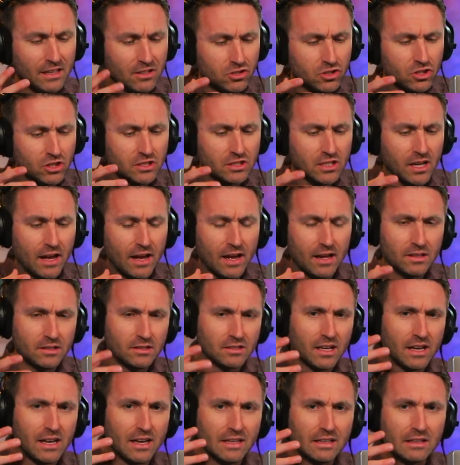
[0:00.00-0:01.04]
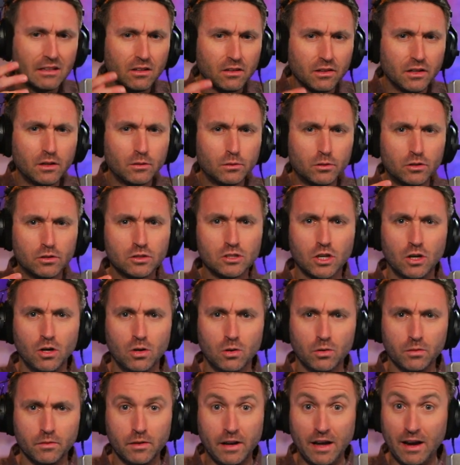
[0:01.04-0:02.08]
it just has a clearer
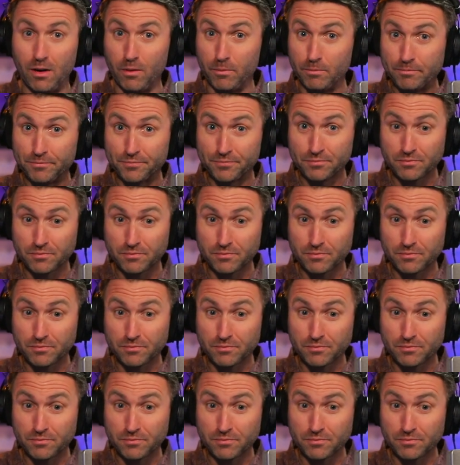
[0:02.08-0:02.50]
tone. Now,